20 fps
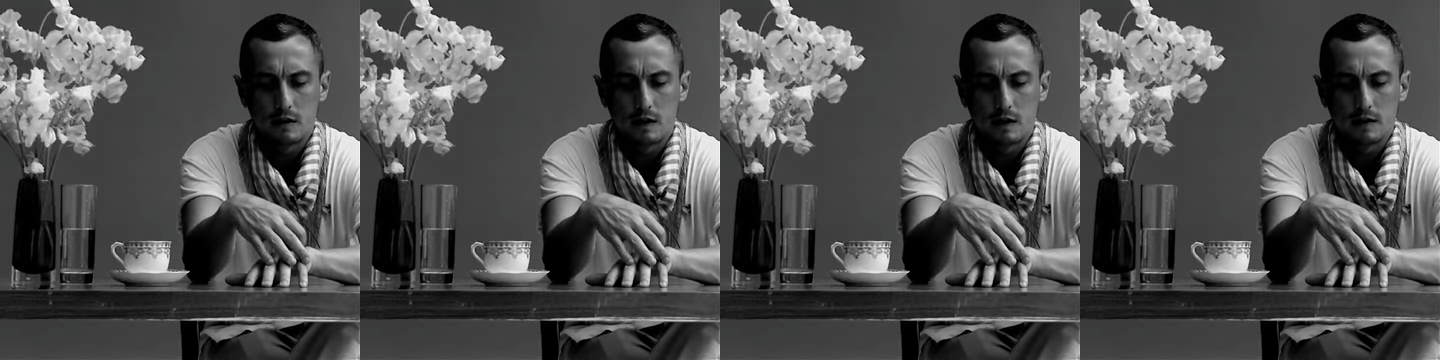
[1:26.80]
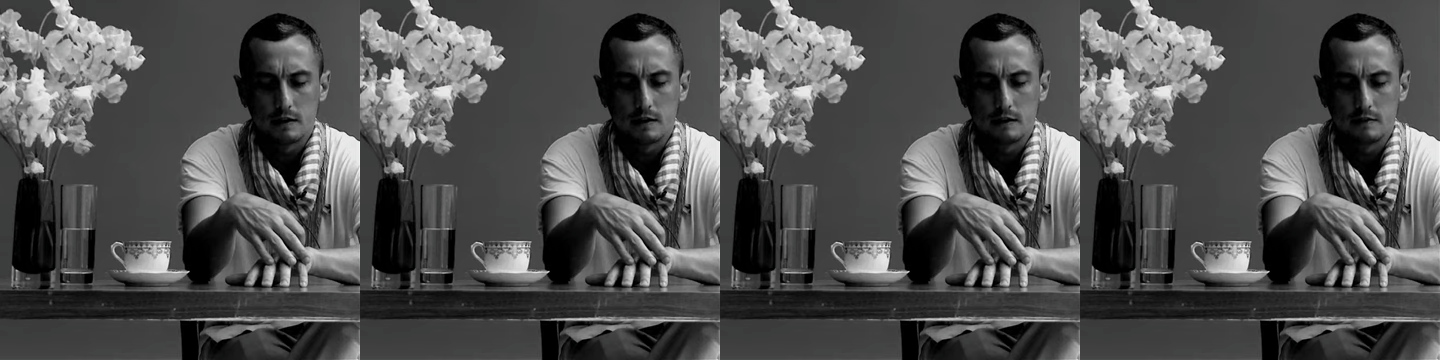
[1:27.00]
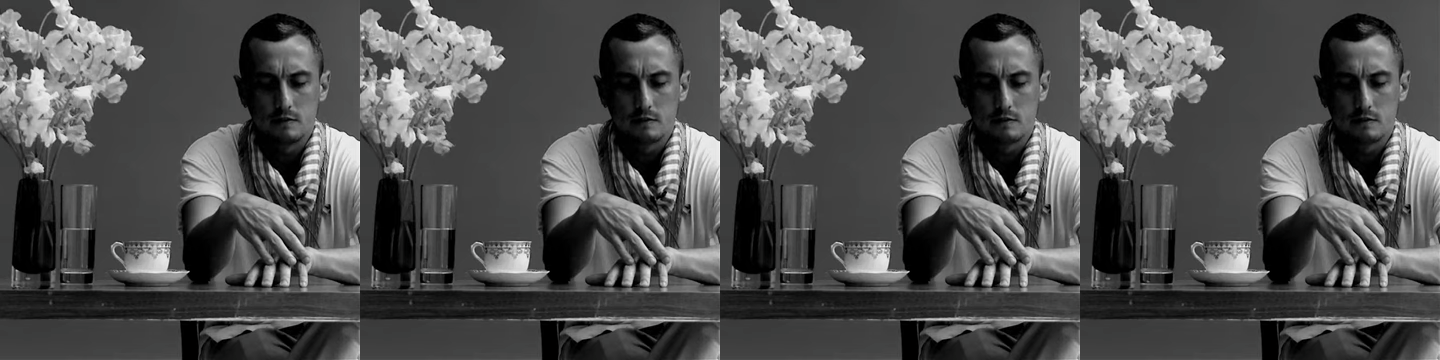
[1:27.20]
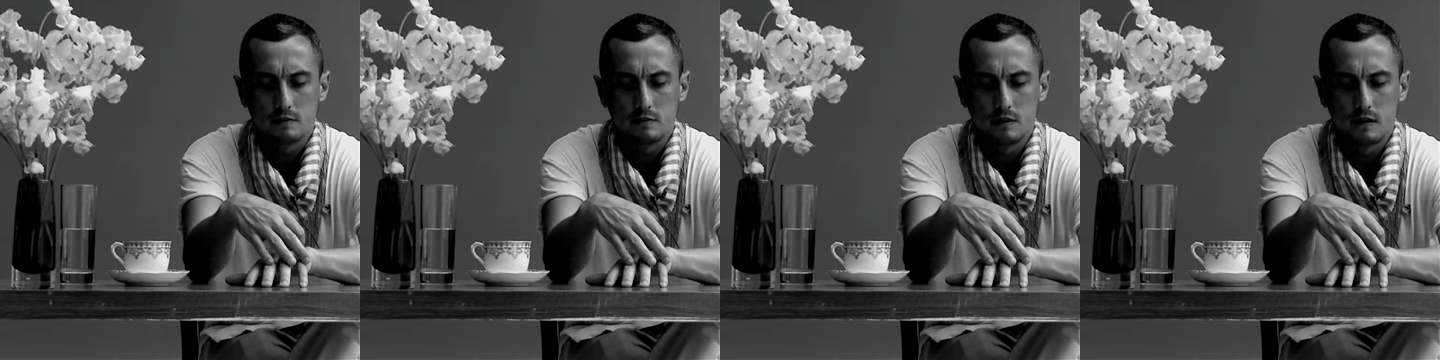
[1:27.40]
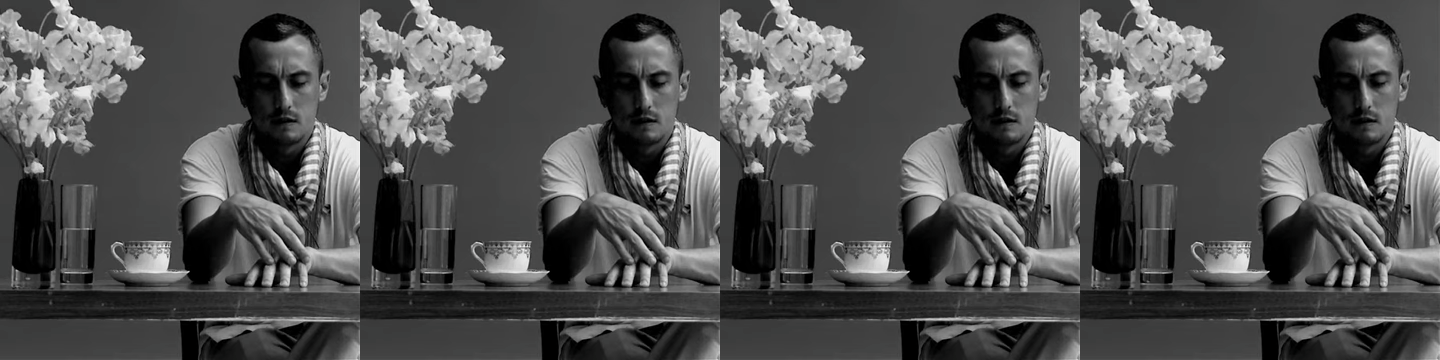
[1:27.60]
I guess,
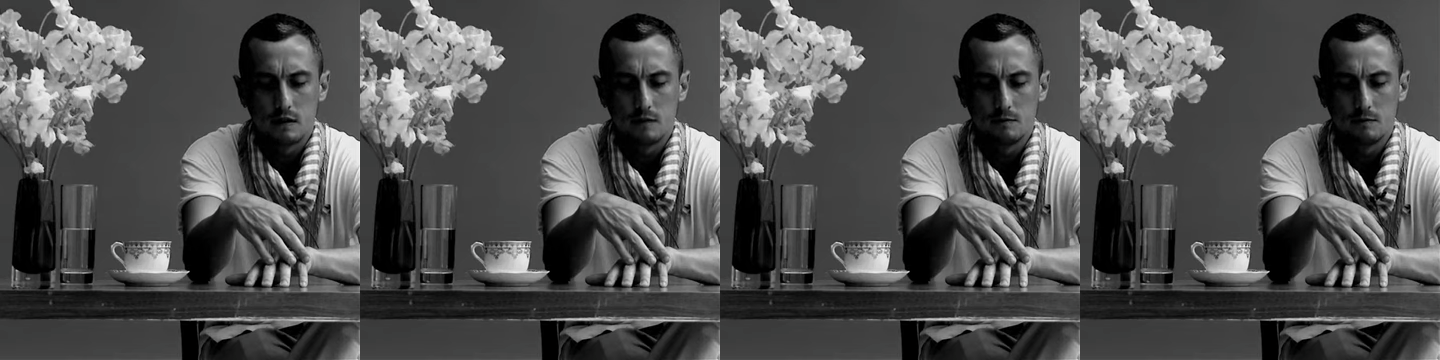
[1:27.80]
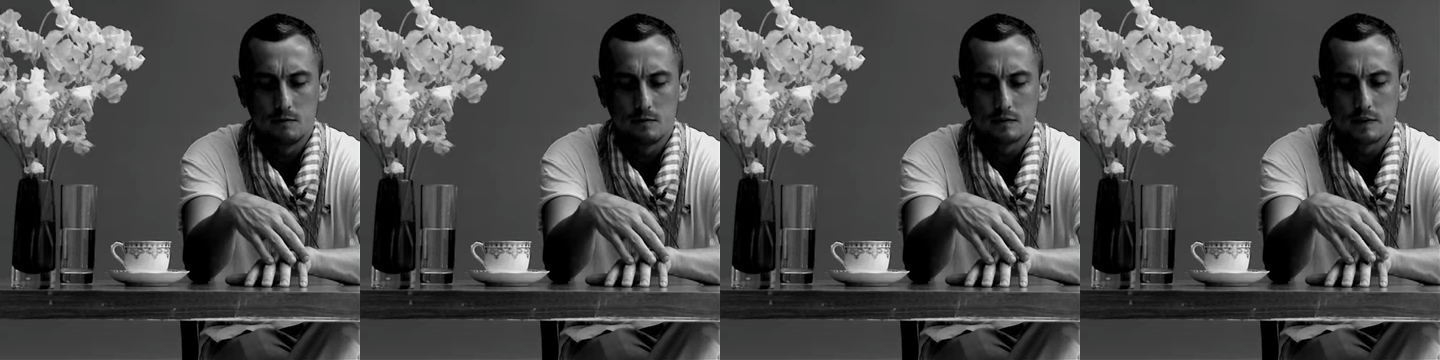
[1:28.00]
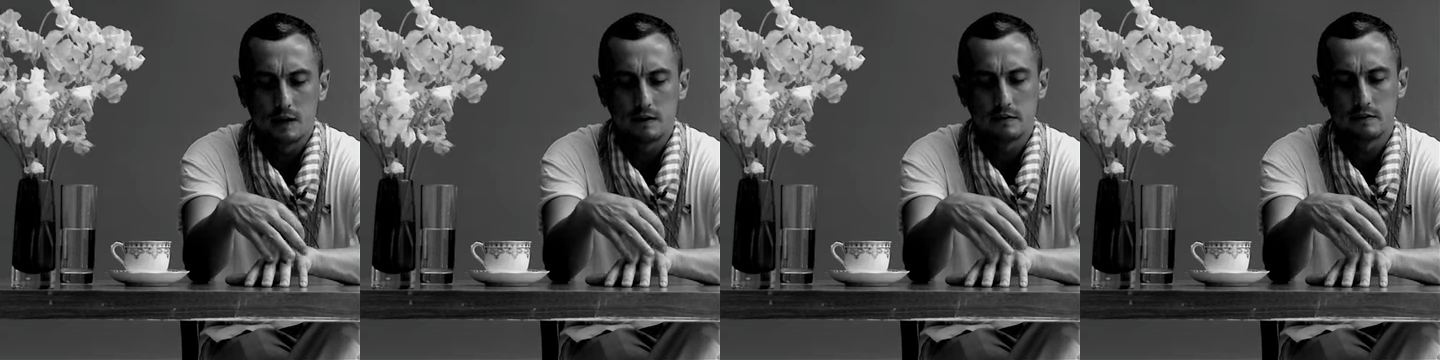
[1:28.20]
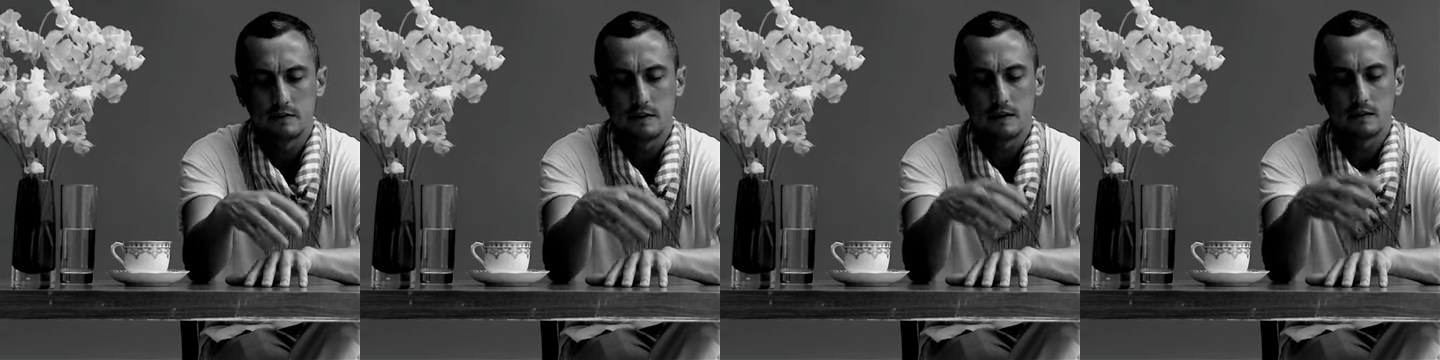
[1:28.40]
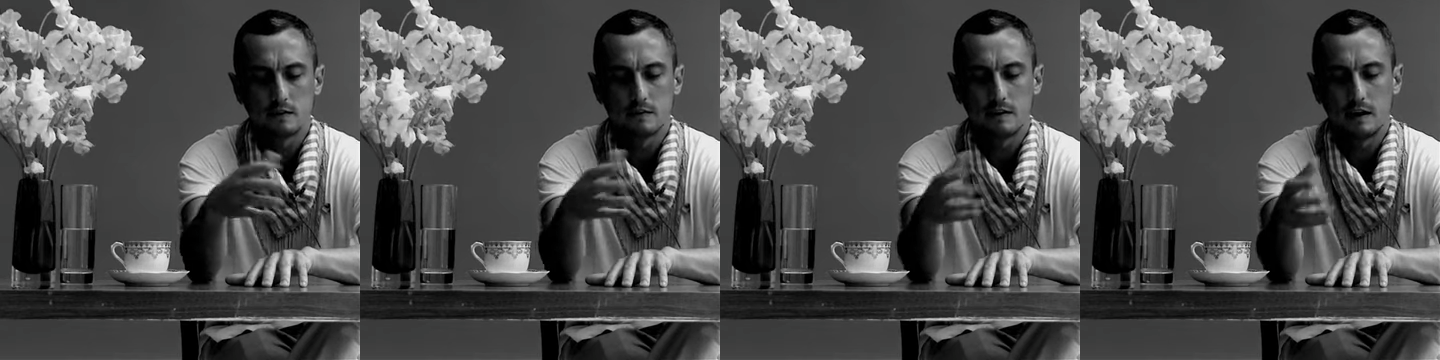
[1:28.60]

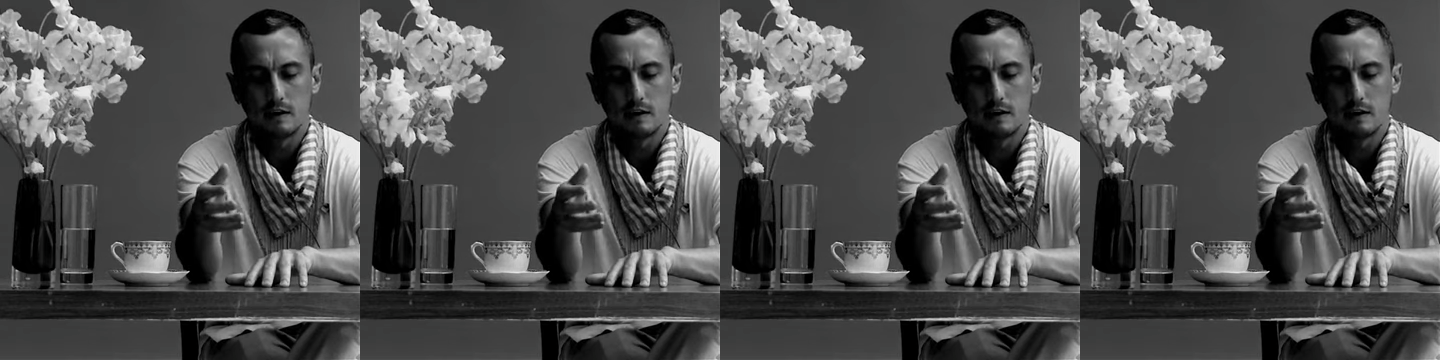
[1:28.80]
dissect